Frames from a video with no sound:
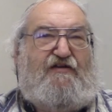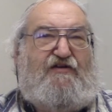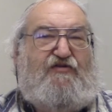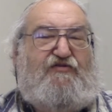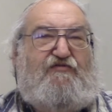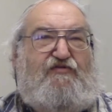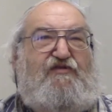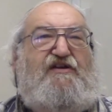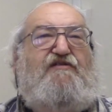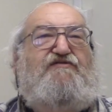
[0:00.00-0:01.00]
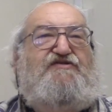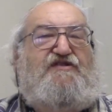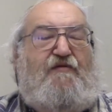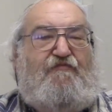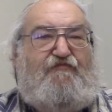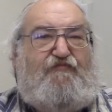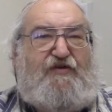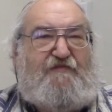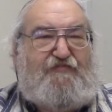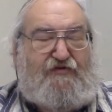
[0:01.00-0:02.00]
you hear some
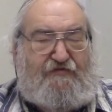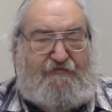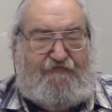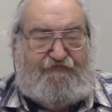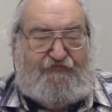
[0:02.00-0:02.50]
people